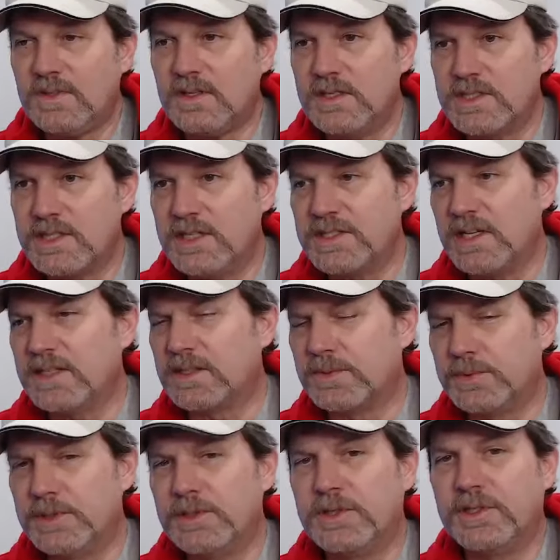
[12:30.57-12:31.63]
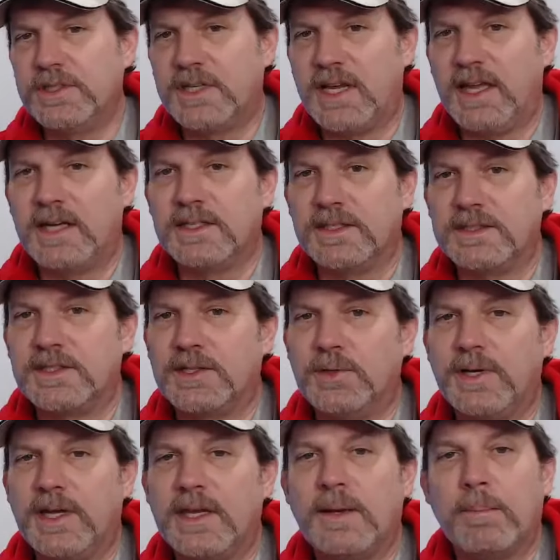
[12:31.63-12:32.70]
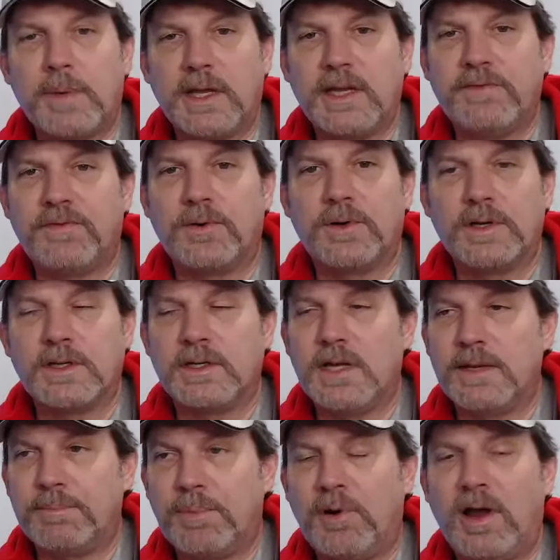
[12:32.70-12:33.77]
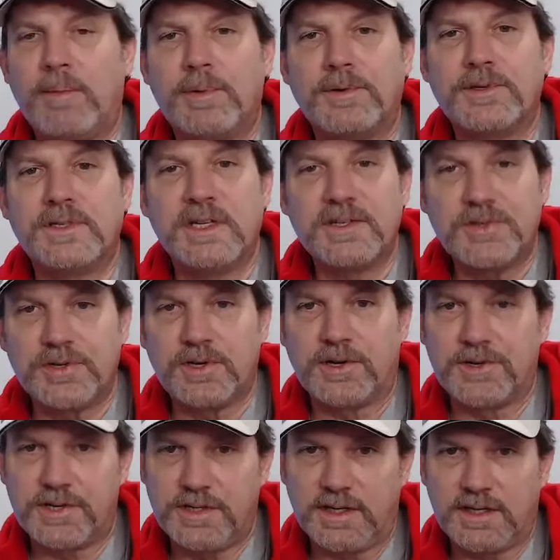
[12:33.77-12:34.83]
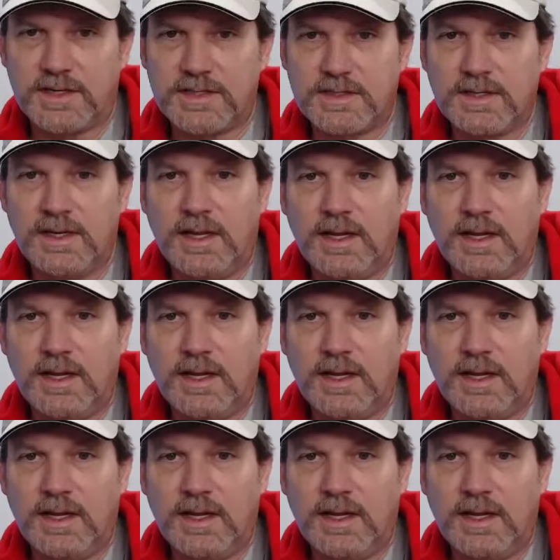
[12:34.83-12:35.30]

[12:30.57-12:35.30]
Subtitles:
Sounds like a real good candidate to go ahead and pay for a proper discharge test